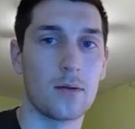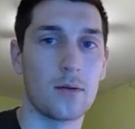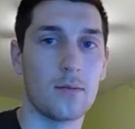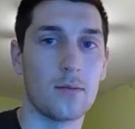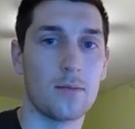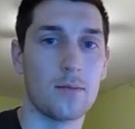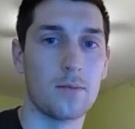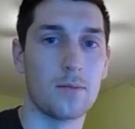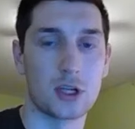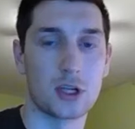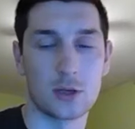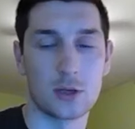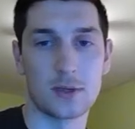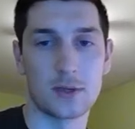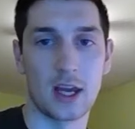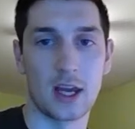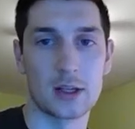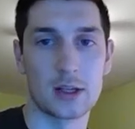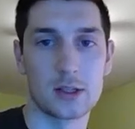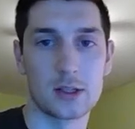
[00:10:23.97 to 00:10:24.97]
bishop
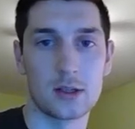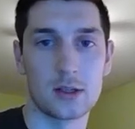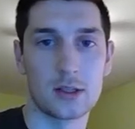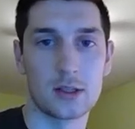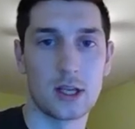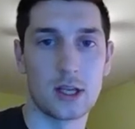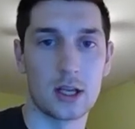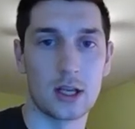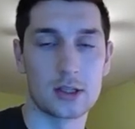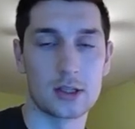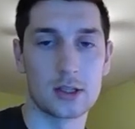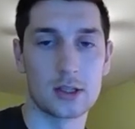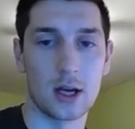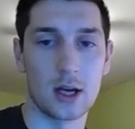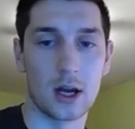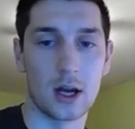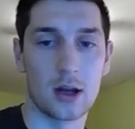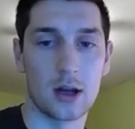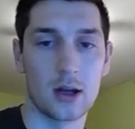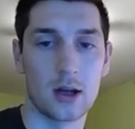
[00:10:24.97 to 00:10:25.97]
takes
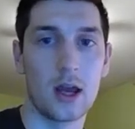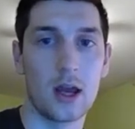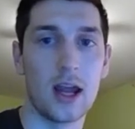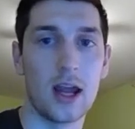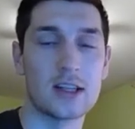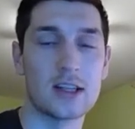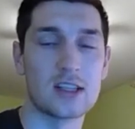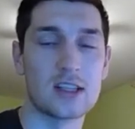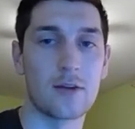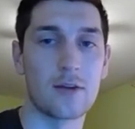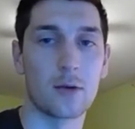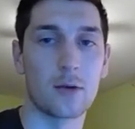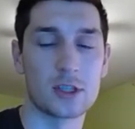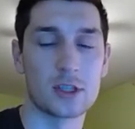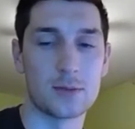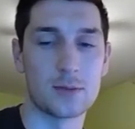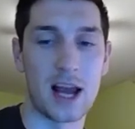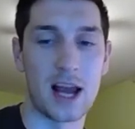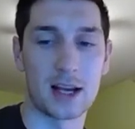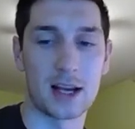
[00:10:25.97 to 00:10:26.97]
h7 with some
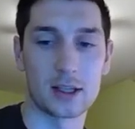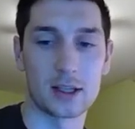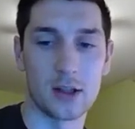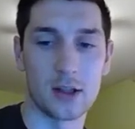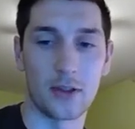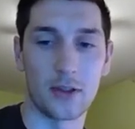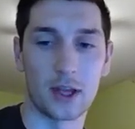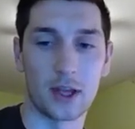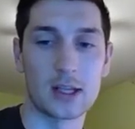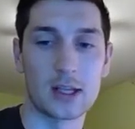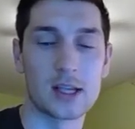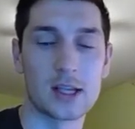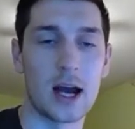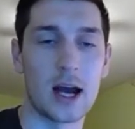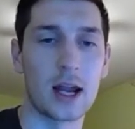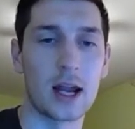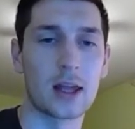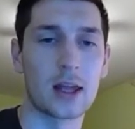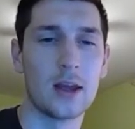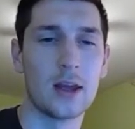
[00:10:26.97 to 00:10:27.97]
tactics on the king
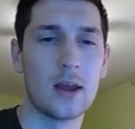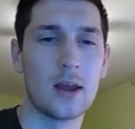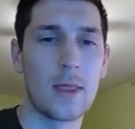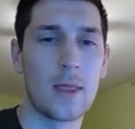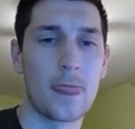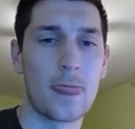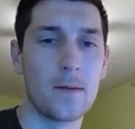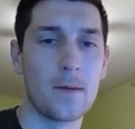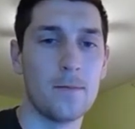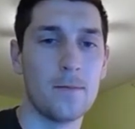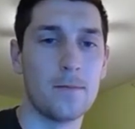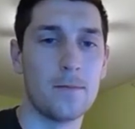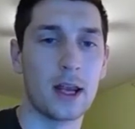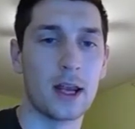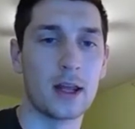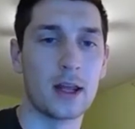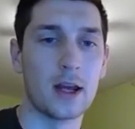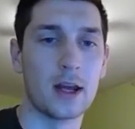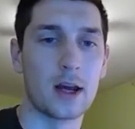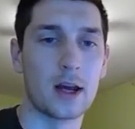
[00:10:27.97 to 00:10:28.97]
side. But
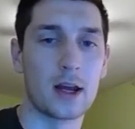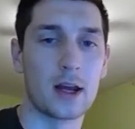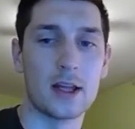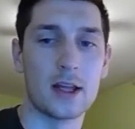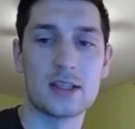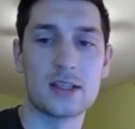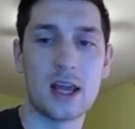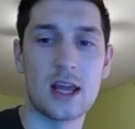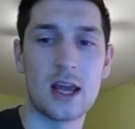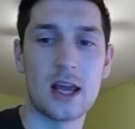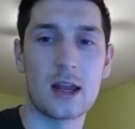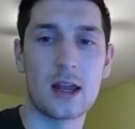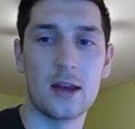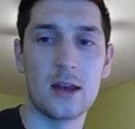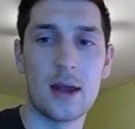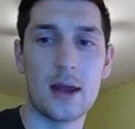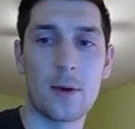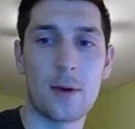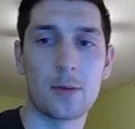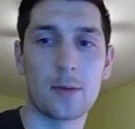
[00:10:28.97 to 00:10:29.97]
instead,
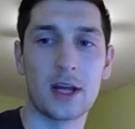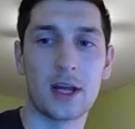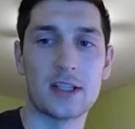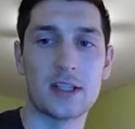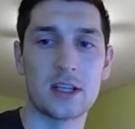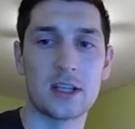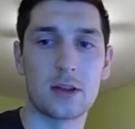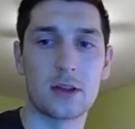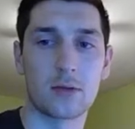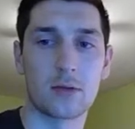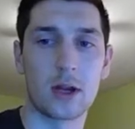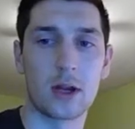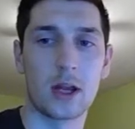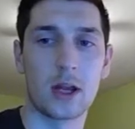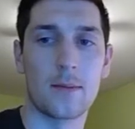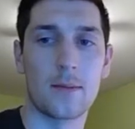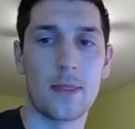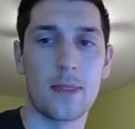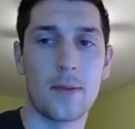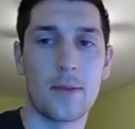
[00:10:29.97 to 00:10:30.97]
Nepo played c3,
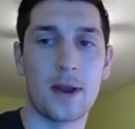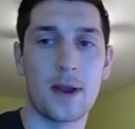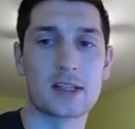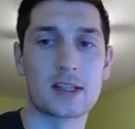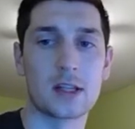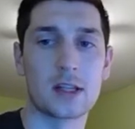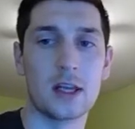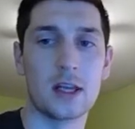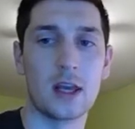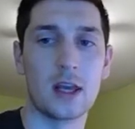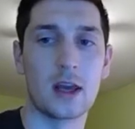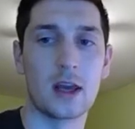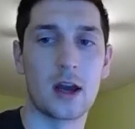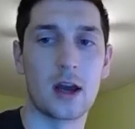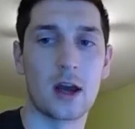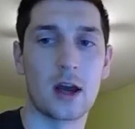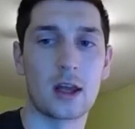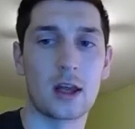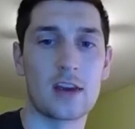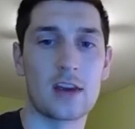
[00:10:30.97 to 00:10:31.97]
basically
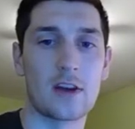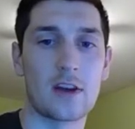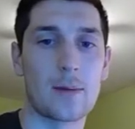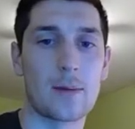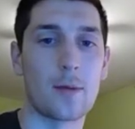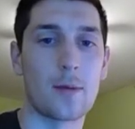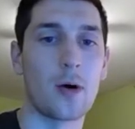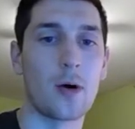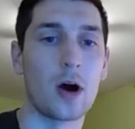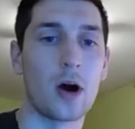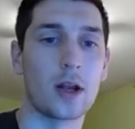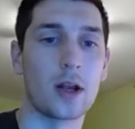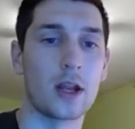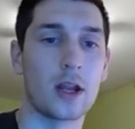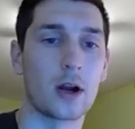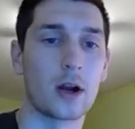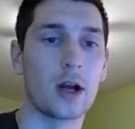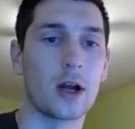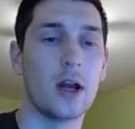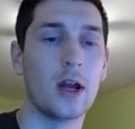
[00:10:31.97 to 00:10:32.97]
giving up a pawn
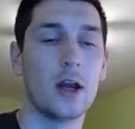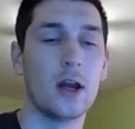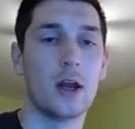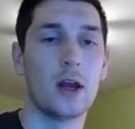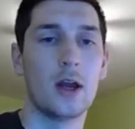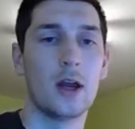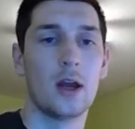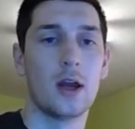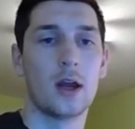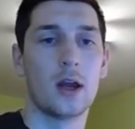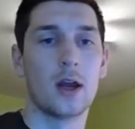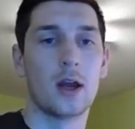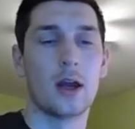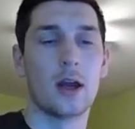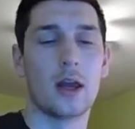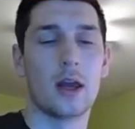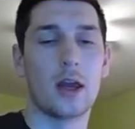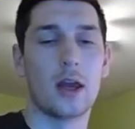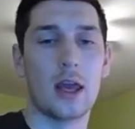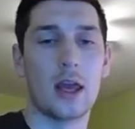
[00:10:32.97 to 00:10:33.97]
here.
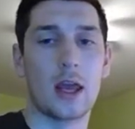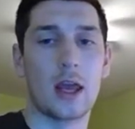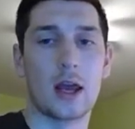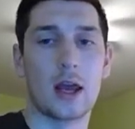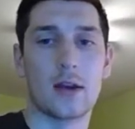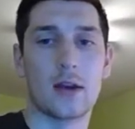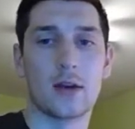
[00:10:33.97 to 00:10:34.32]
And